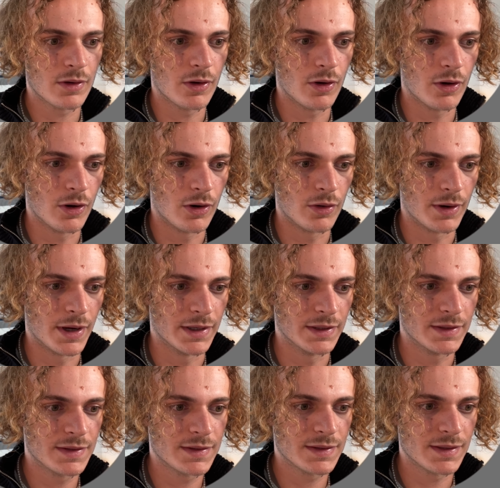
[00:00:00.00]
All
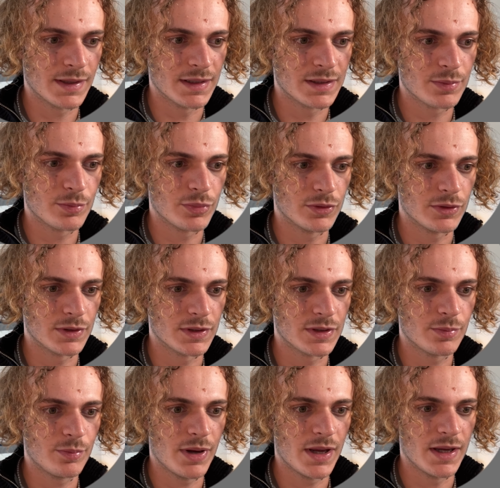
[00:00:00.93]
right, let's put a
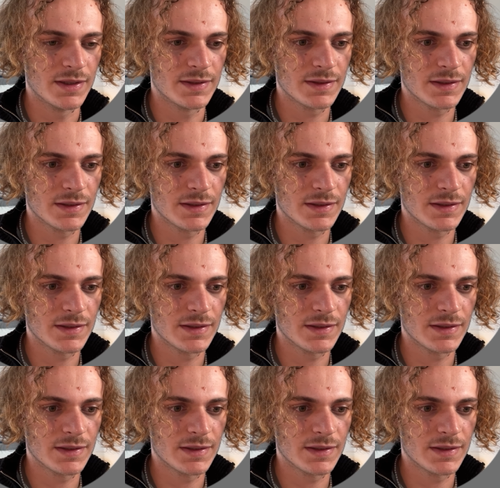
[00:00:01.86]
space